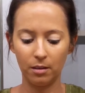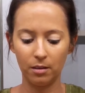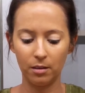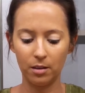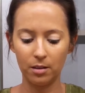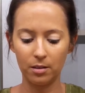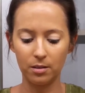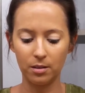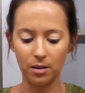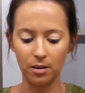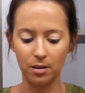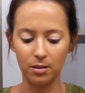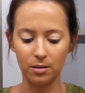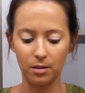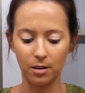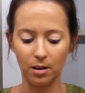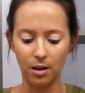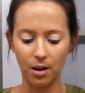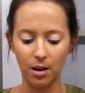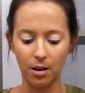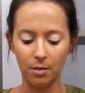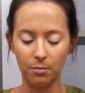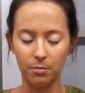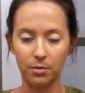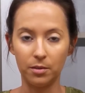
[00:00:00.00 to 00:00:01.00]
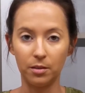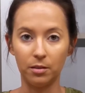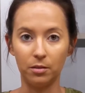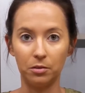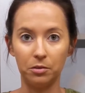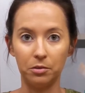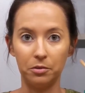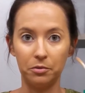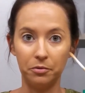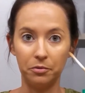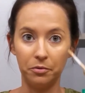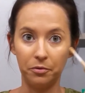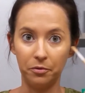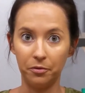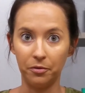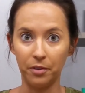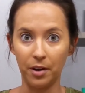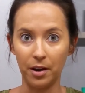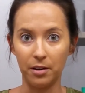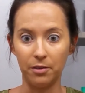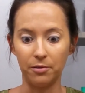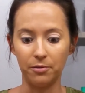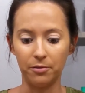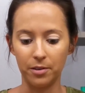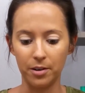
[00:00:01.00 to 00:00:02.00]
This is an absolute
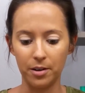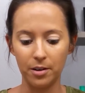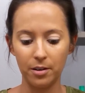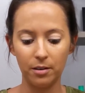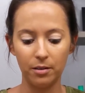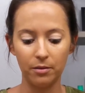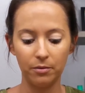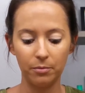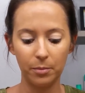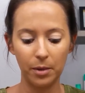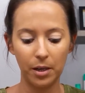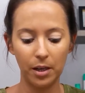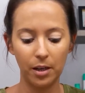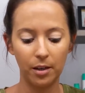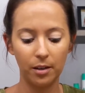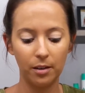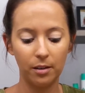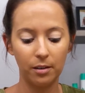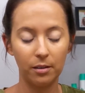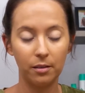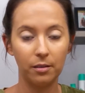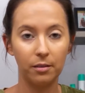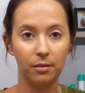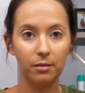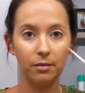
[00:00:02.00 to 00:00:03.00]
favorite of mine.